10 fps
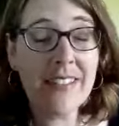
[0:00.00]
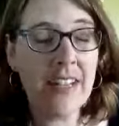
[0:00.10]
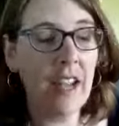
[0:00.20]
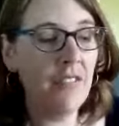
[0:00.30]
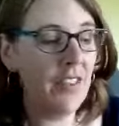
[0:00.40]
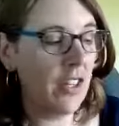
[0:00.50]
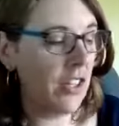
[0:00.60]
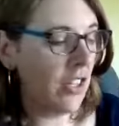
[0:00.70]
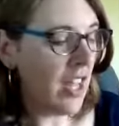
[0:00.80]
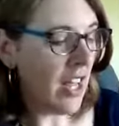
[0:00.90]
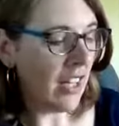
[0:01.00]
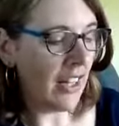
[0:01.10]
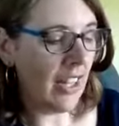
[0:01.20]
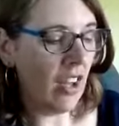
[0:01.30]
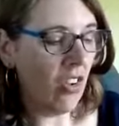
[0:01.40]
And I feel
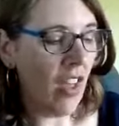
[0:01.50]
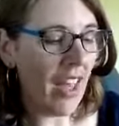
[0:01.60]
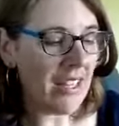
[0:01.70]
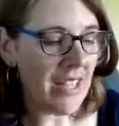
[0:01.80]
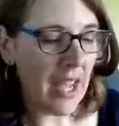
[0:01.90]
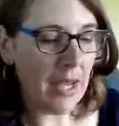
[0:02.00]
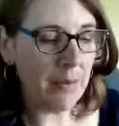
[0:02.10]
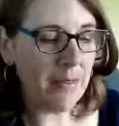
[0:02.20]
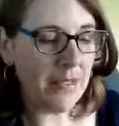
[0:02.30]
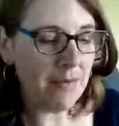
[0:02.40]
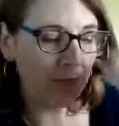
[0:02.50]
like a lot of times